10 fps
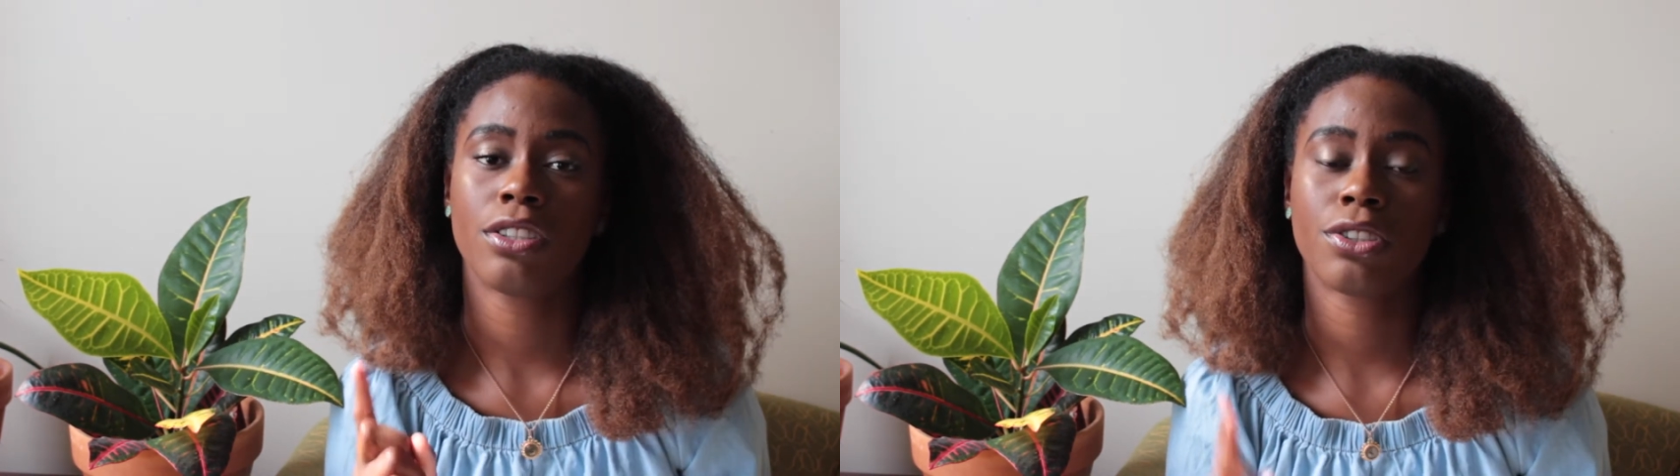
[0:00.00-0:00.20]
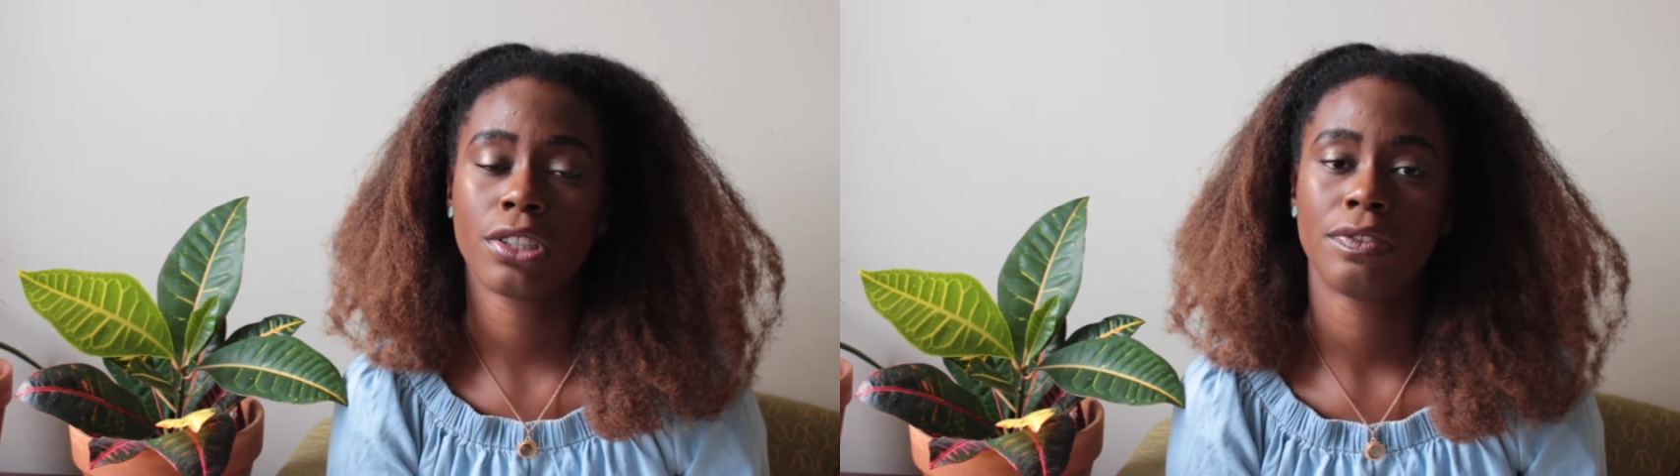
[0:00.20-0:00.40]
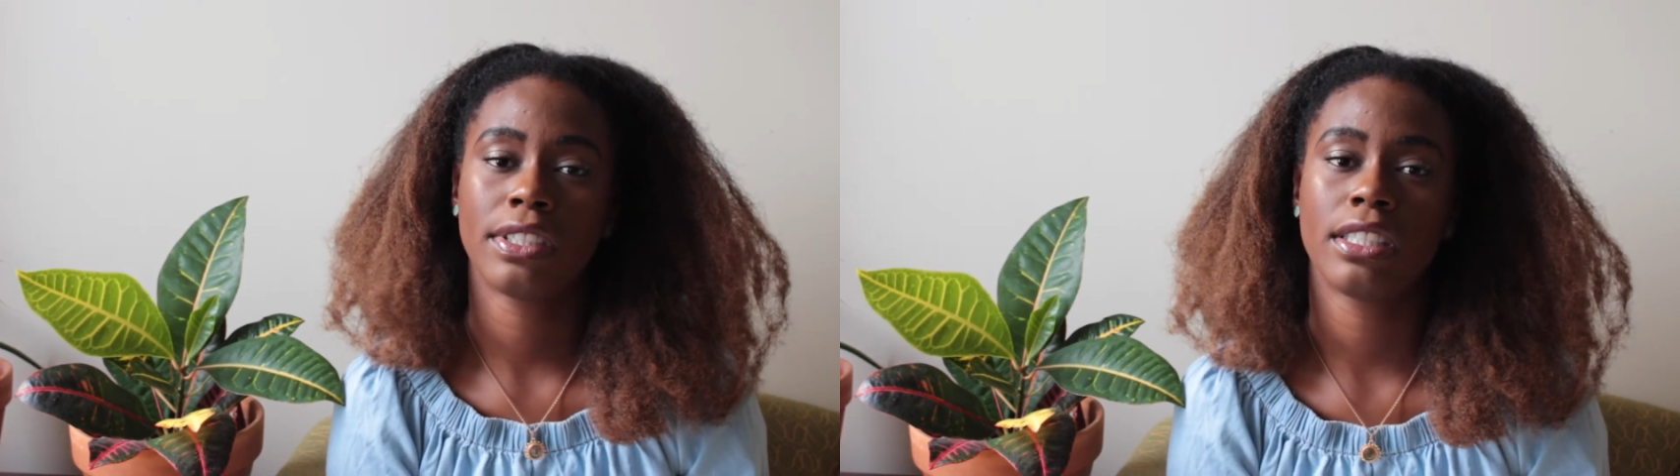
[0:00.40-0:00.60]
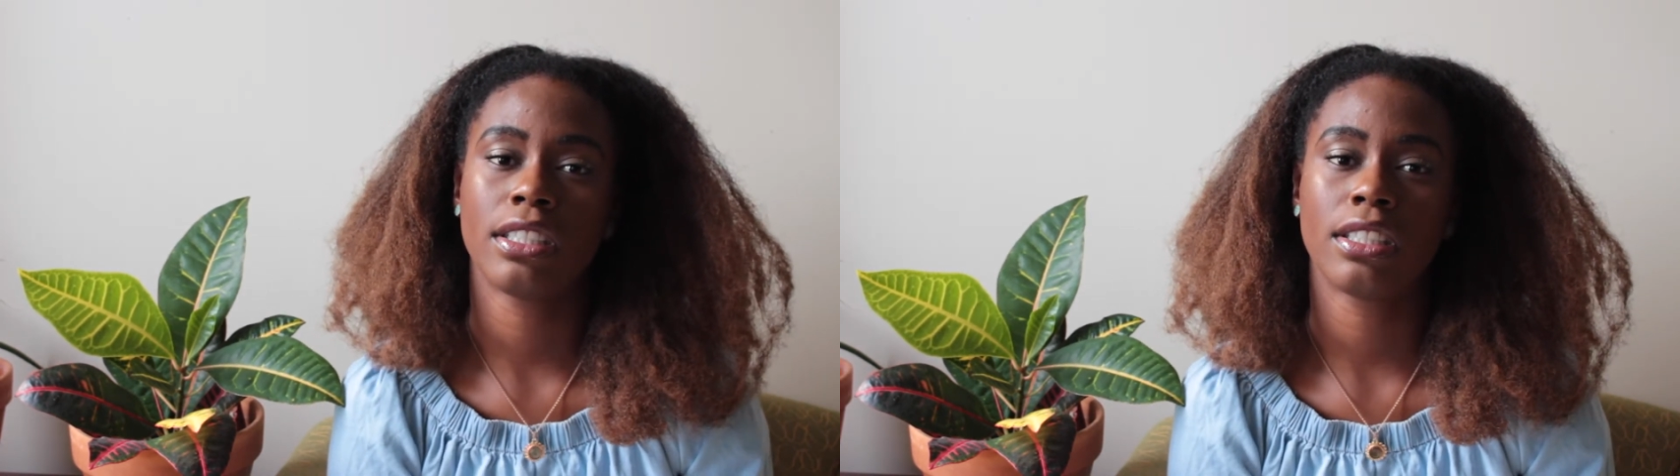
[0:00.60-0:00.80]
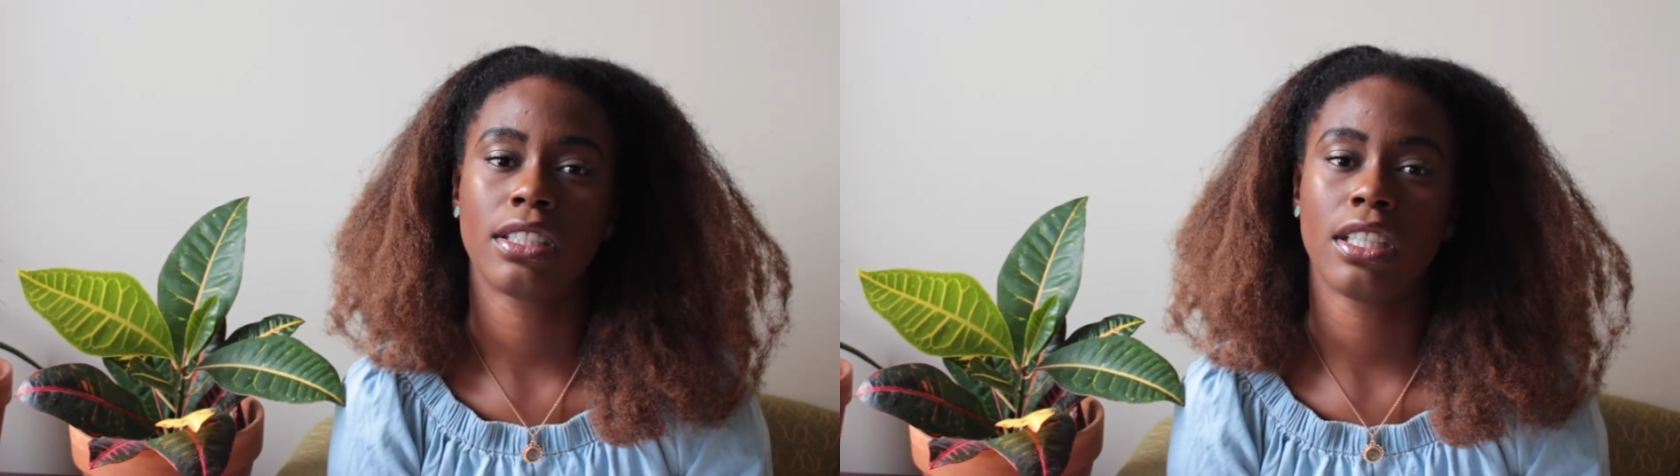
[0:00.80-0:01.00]

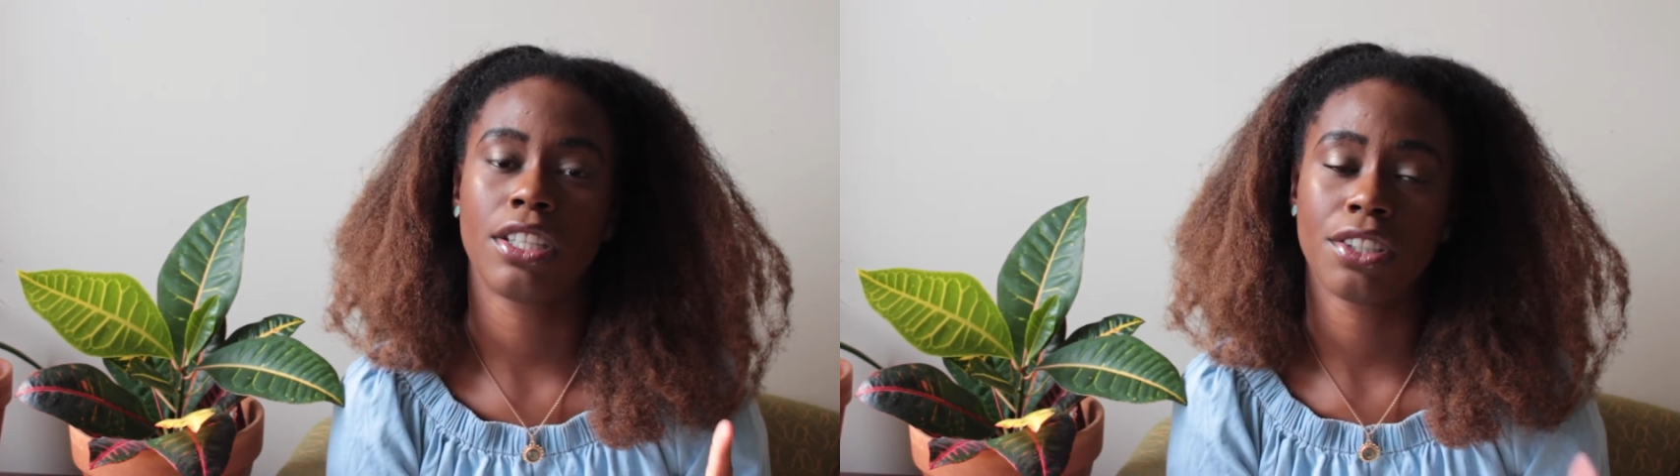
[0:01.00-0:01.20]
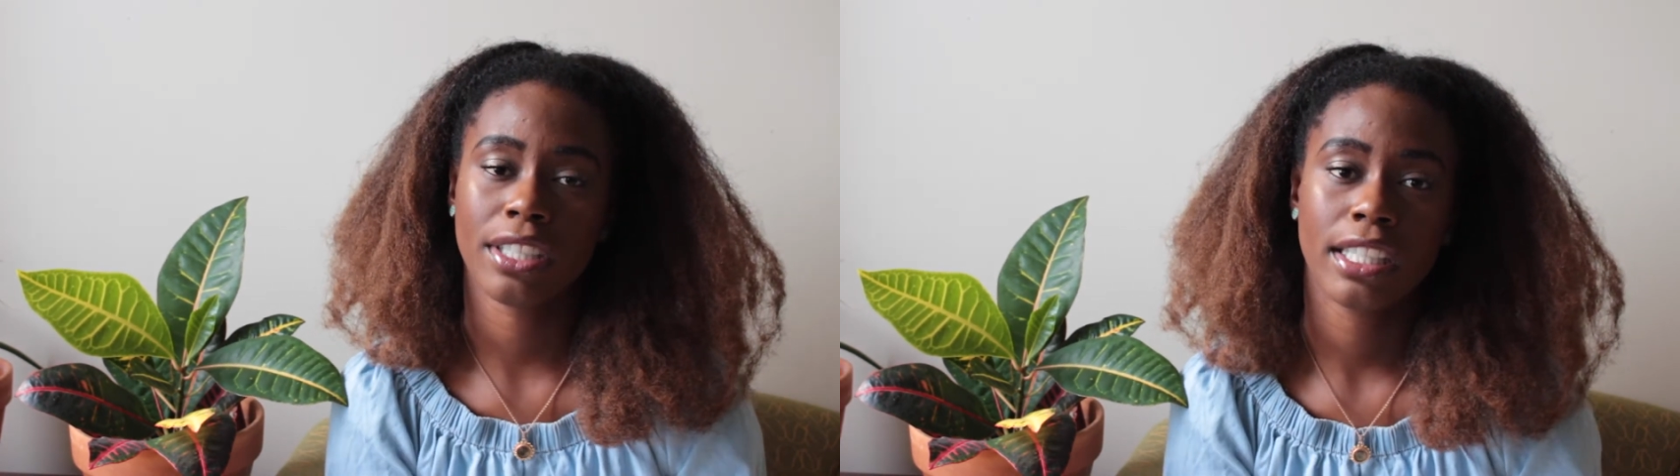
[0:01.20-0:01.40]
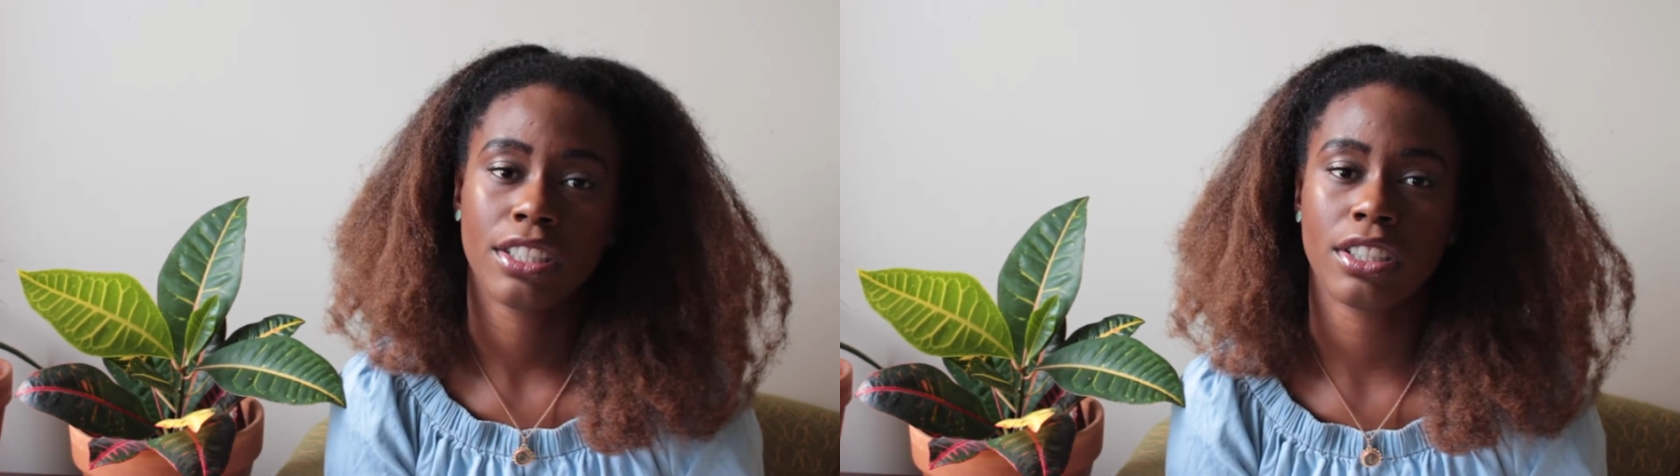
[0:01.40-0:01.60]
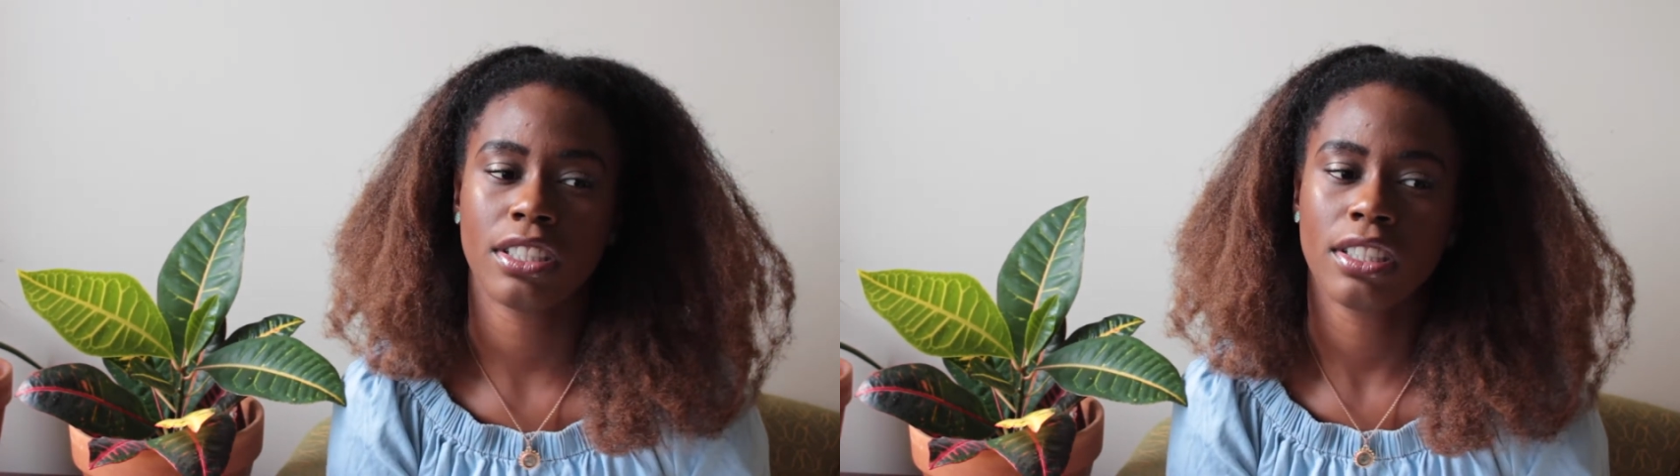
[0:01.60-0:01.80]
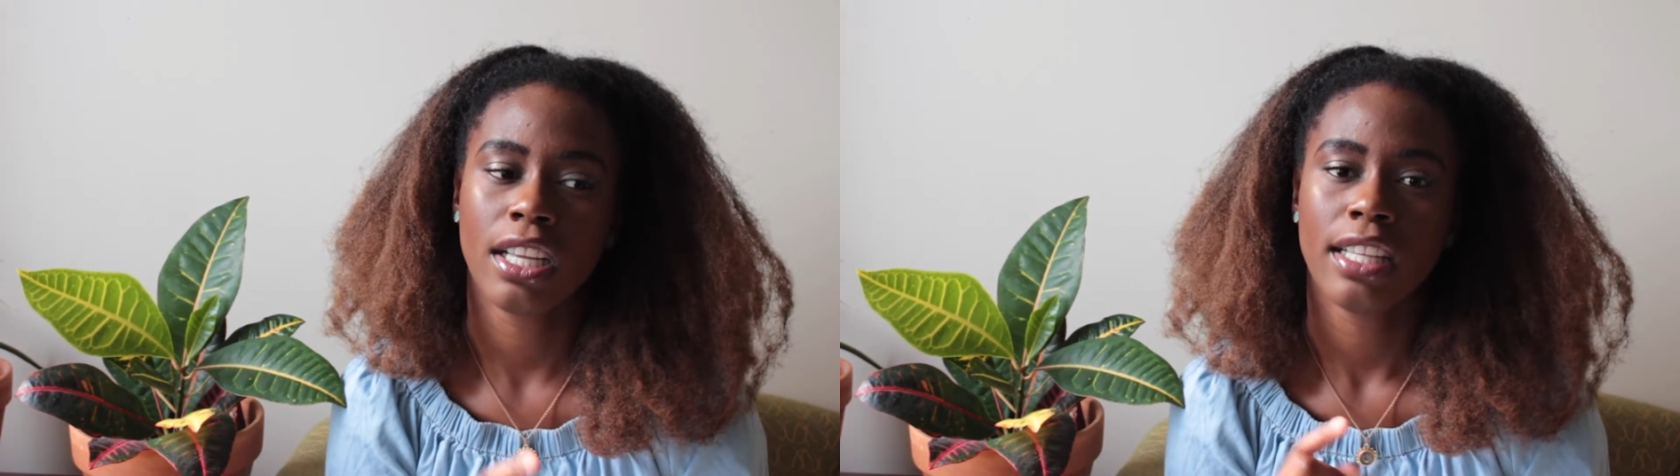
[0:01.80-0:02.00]
surfaces in your
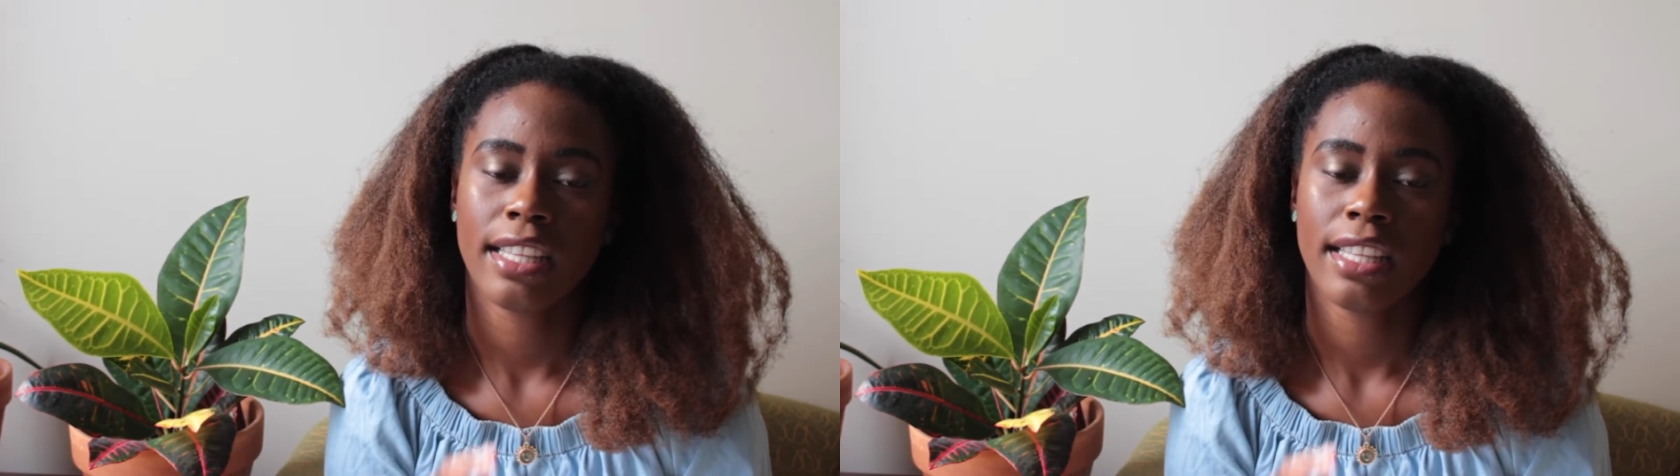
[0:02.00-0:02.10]
kitchen